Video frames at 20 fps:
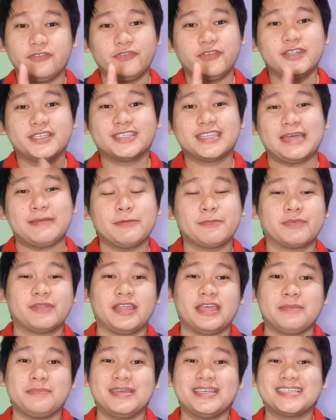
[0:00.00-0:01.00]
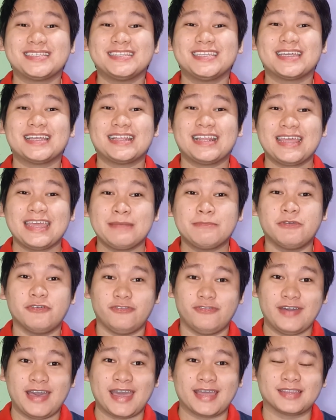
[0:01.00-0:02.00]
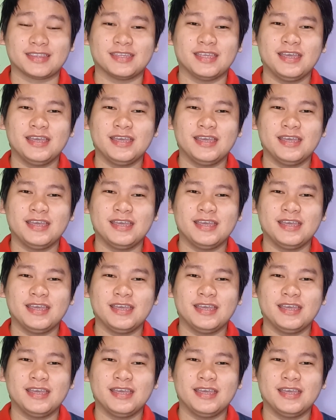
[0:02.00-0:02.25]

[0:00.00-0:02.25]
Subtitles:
first type of claim is the claim of fact.